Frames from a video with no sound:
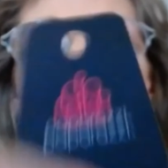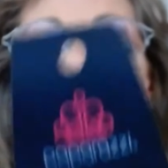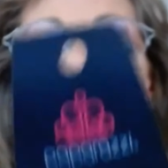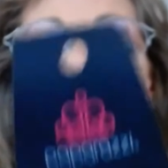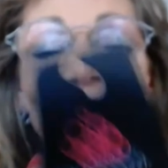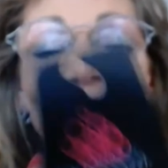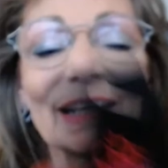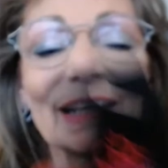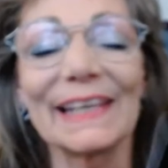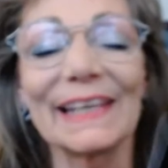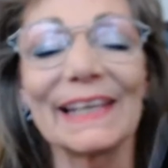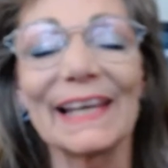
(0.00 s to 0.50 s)

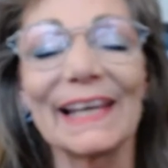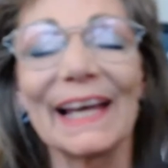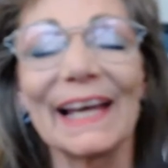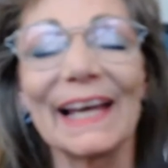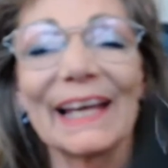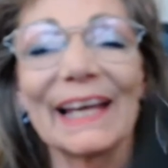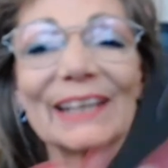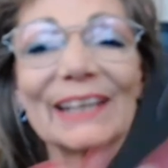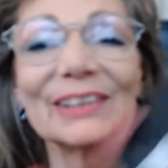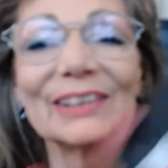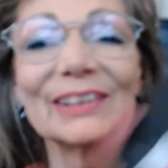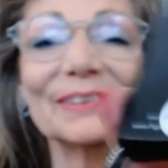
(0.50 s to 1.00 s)

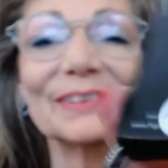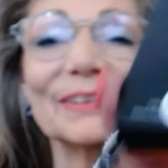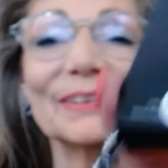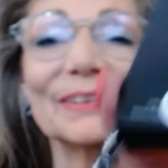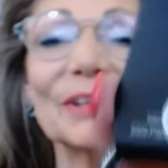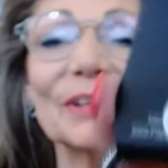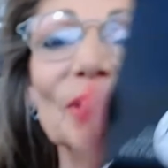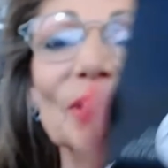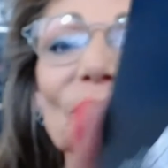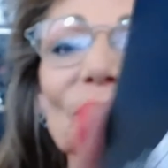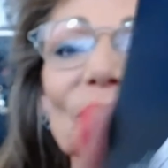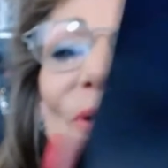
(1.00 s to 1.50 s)
Again,
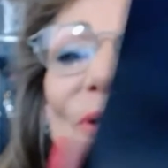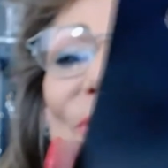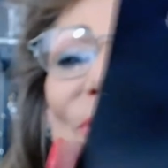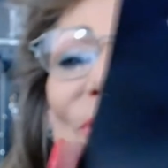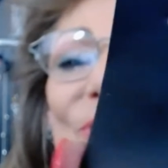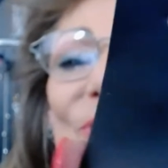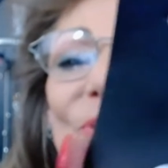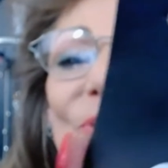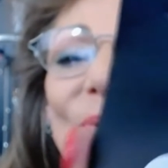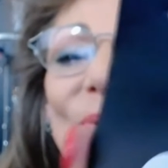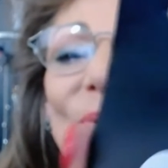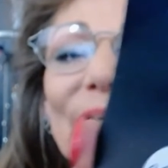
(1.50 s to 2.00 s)

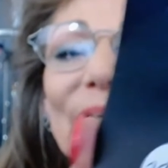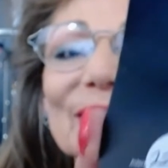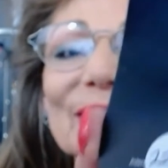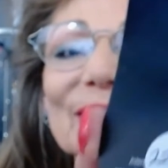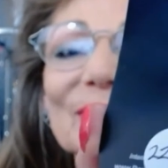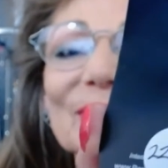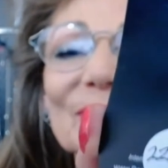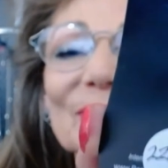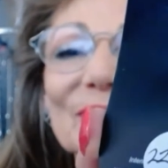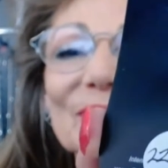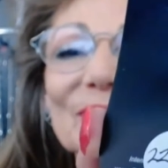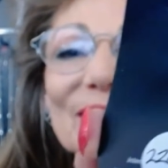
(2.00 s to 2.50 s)

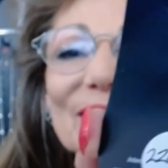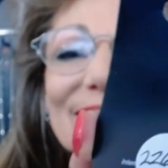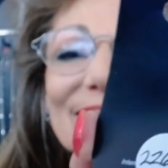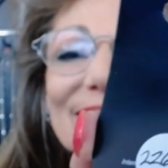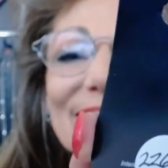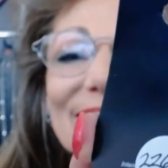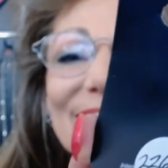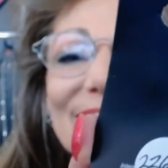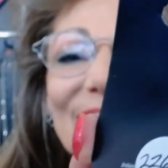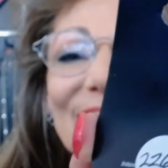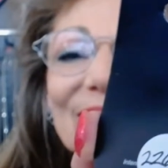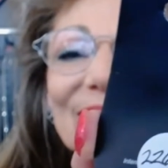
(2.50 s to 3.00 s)

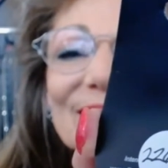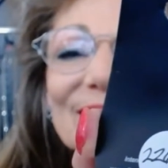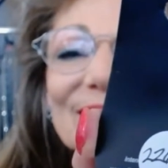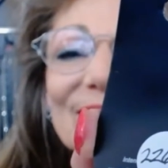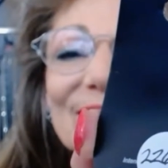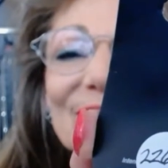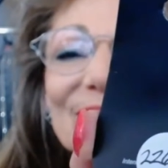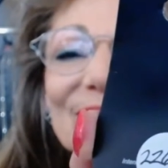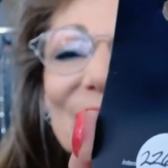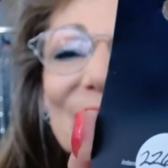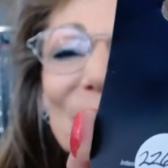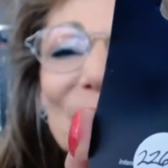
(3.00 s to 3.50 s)
2269 is
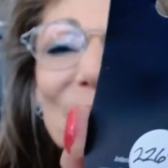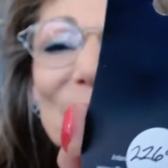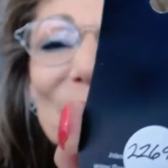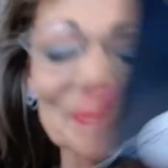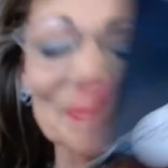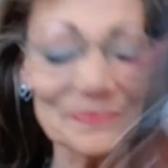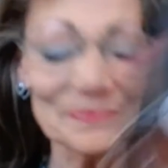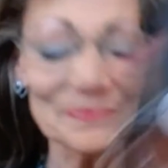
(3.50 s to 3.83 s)
the number.